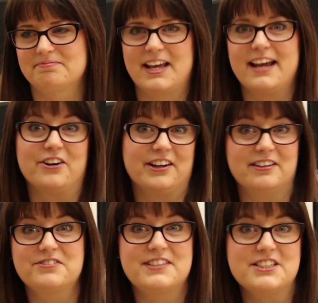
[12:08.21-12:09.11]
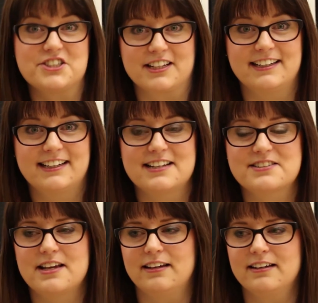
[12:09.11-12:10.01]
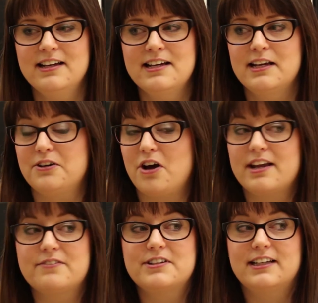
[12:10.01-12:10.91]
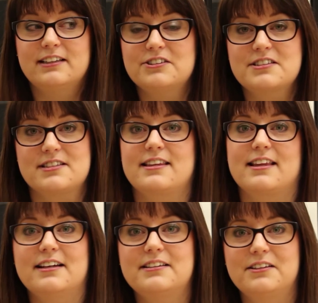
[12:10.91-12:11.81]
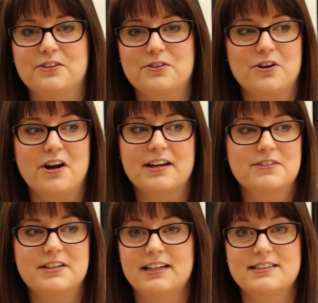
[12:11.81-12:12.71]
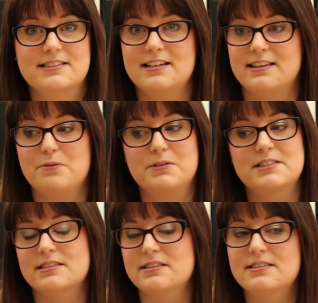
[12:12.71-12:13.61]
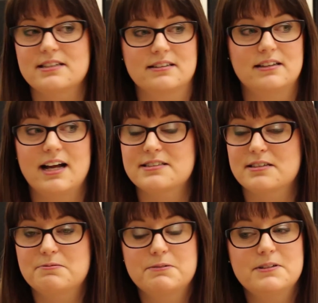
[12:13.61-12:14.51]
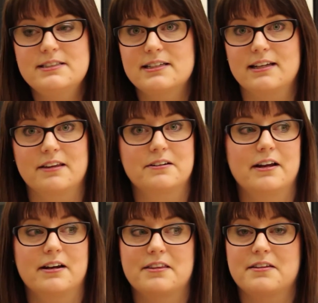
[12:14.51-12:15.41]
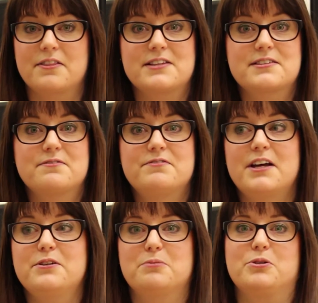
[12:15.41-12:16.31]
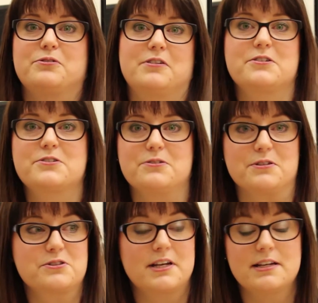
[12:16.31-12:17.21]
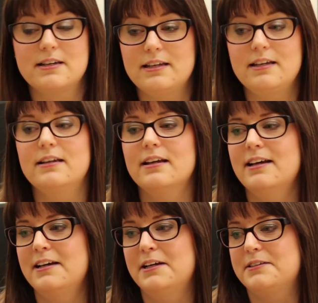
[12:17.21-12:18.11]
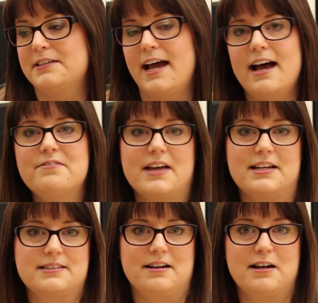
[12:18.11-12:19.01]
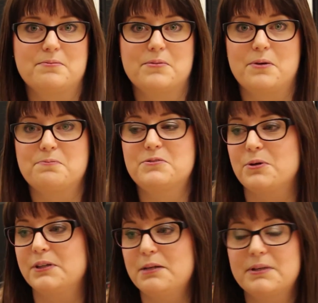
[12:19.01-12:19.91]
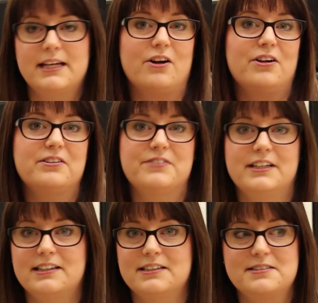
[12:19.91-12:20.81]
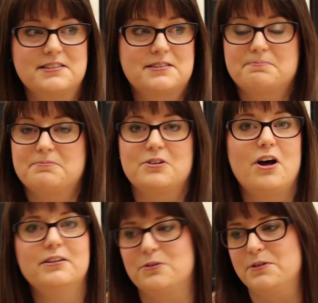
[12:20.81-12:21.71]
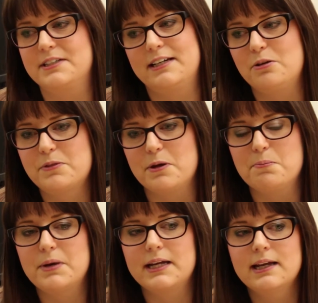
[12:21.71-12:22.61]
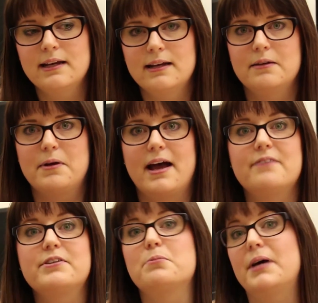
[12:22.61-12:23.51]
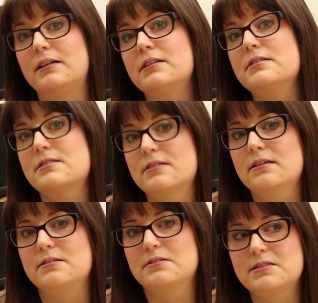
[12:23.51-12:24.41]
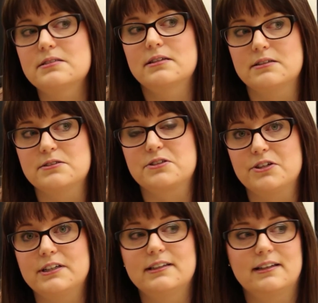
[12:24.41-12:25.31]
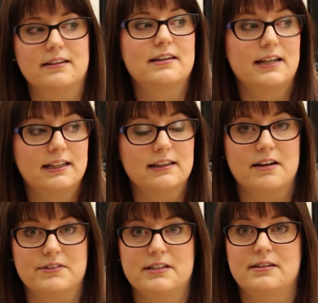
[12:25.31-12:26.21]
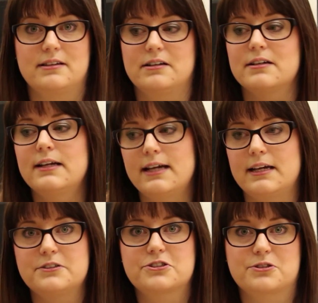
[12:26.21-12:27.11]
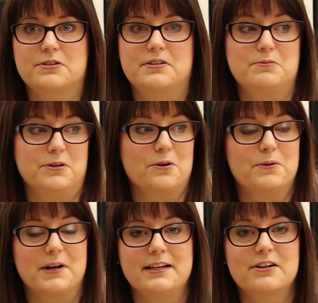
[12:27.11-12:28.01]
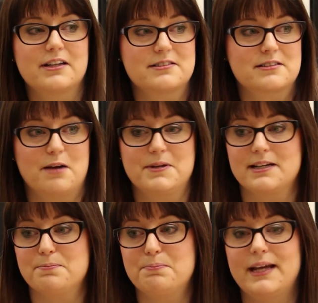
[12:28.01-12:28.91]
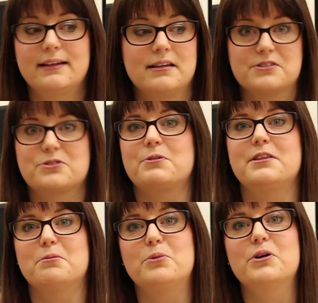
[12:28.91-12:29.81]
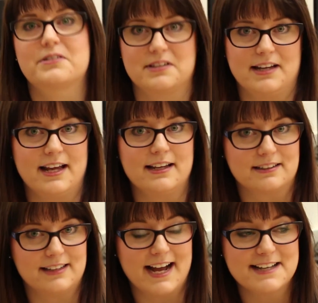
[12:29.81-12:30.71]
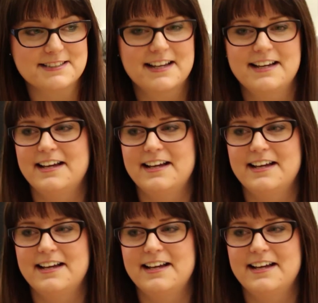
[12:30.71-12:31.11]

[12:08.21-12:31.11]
area of teaching, I guess. And not every day looks like that. You know, not every day is like that. We still sit in class and we read together, and I think that's invaluable for our students. They need to have that time, and to eliminate all of it is not going to help them, but having a balance is good, and they love it. They're engaged. You know, when I hear kids coming and begging to read the book today in class,